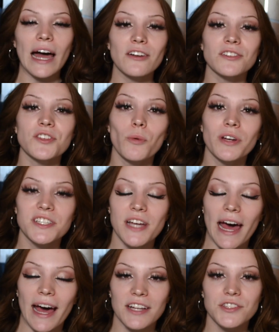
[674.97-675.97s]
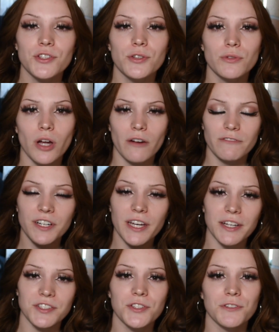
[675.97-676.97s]
I also wanted to add to not
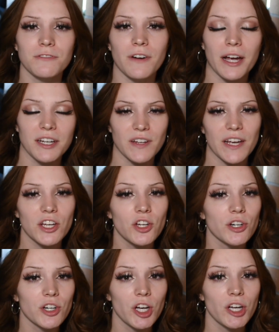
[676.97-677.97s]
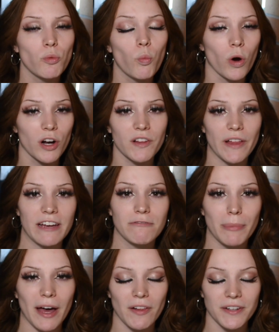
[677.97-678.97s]
forget to find a good
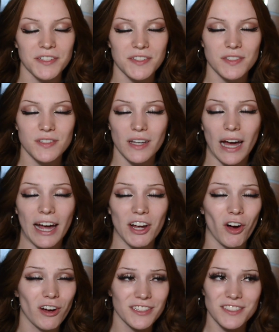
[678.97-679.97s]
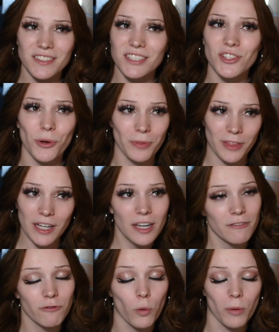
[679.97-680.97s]
work-life balance. I honestly don't think
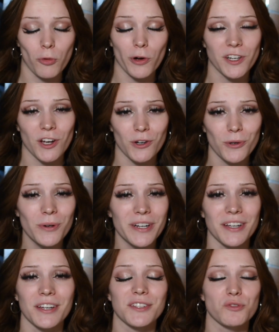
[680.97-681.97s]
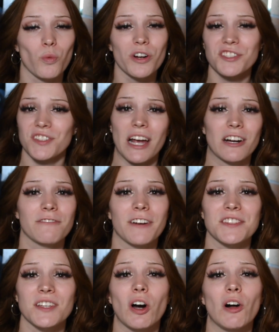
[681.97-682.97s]
a 4.0 is worth
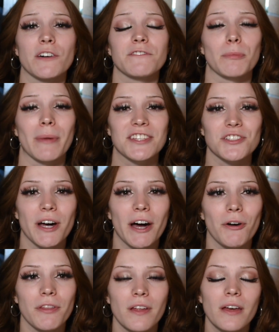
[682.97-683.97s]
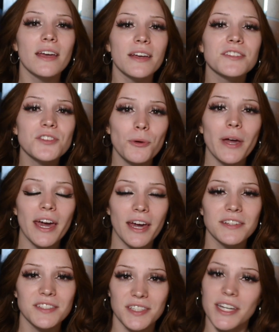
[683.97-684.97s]
sacrificing all of your mental health. It is
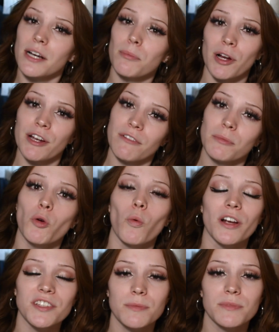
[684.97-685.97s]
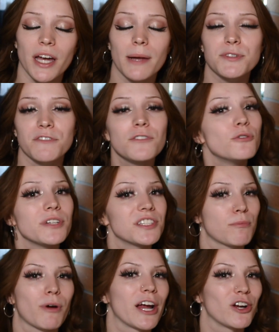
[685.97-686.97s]
okay to take a break from your work sometimes if you need
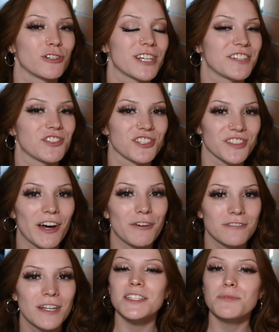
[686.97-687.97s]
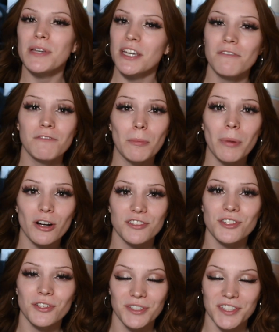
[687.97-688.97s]
to prioritize yourself. Speaking from
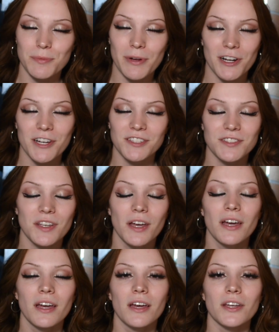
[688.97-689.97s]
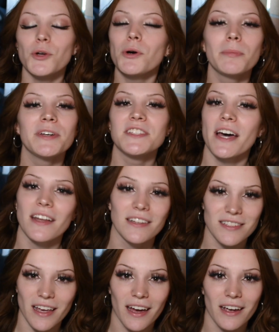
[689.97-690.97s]
personal experience, you will be dead
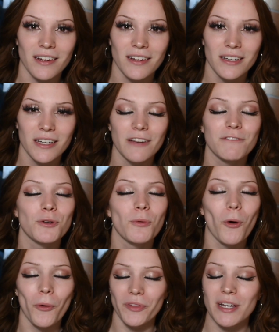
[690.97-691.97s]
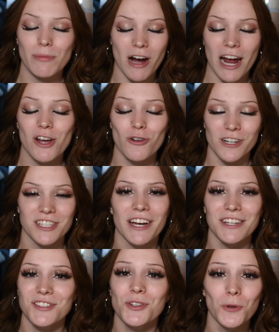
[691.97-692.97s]
inside if you only
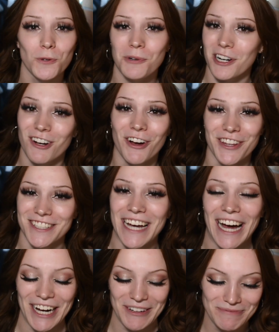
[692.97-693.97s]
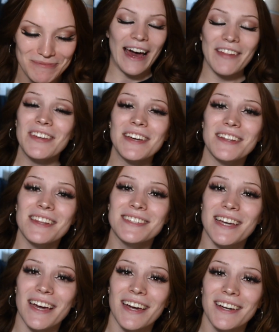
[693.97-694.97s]
prioritize schoolwork all the time. At the end of the
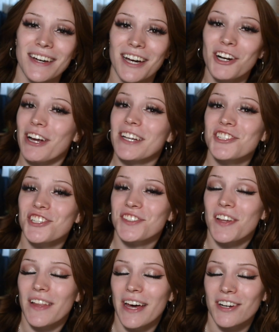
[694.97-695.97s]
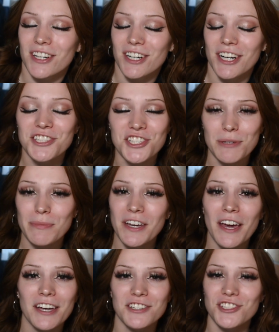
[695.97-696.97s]
day, a grade is just a letter, a
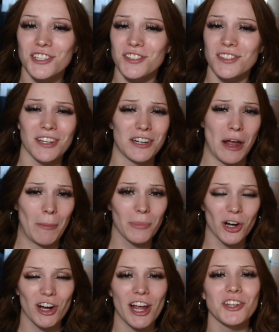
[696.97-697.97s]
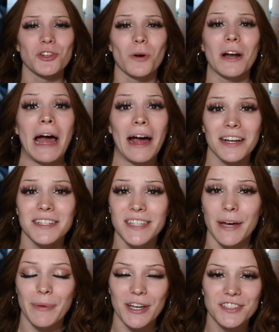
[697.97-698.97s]
GPA is just a number, and your
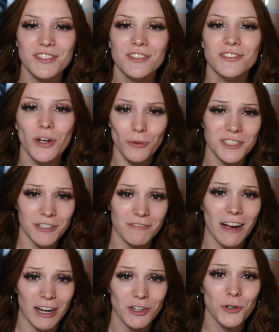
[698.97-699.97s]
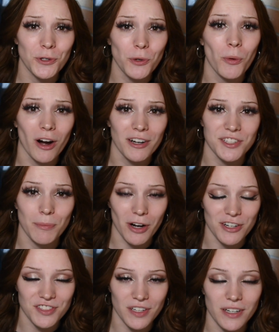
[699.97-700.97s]
academics don't define who you are as a
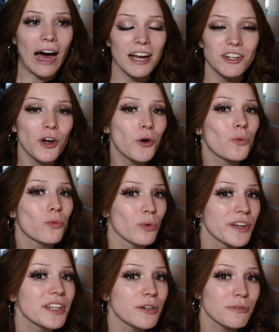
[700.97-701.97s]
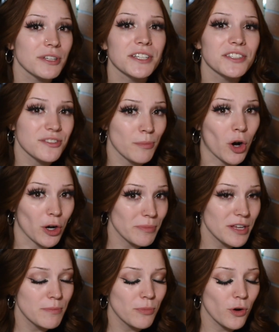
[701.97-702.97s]
person. I know really, really smart
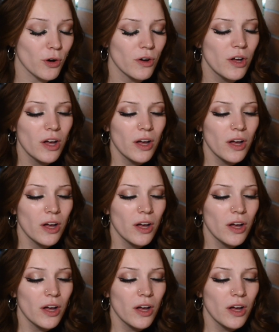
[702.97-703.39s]
people